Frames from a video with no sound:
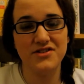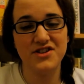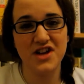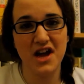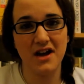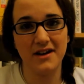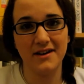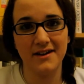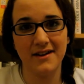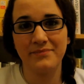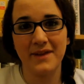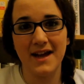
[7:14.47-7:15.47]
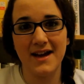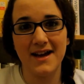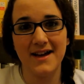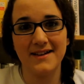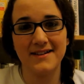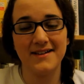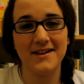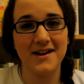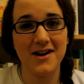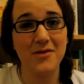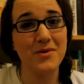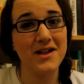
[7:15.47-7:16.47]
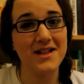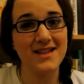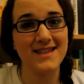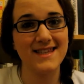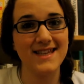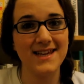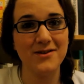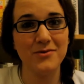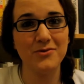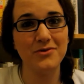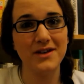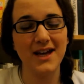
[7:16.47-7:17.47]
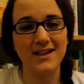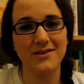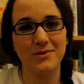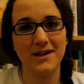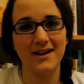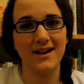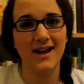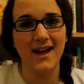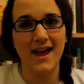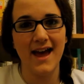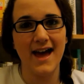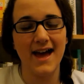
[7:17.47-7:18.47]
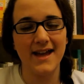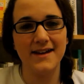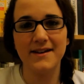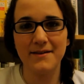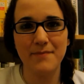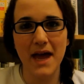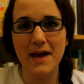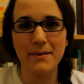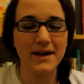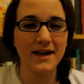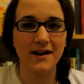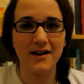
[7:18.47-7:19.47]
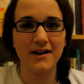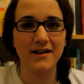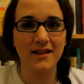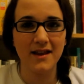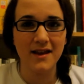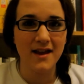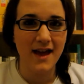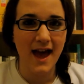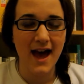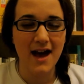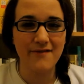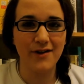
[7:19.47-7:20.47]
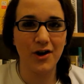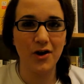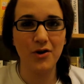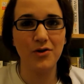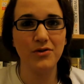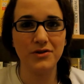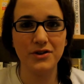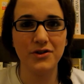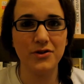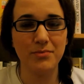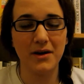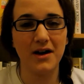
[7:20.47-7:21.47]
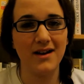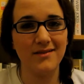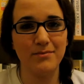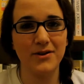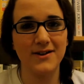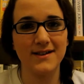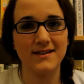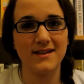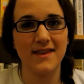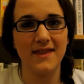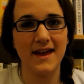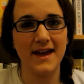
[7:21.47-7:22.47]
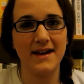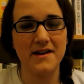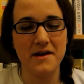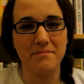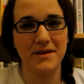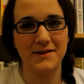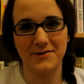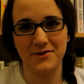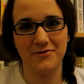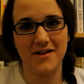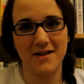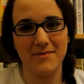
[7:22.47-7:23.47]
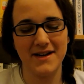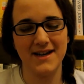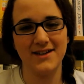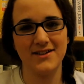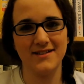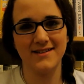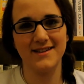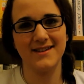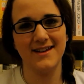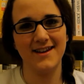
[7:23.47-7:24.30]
Done. And I will see you all next week and maybe I'll have a whole new pile of books then based on your recommendations.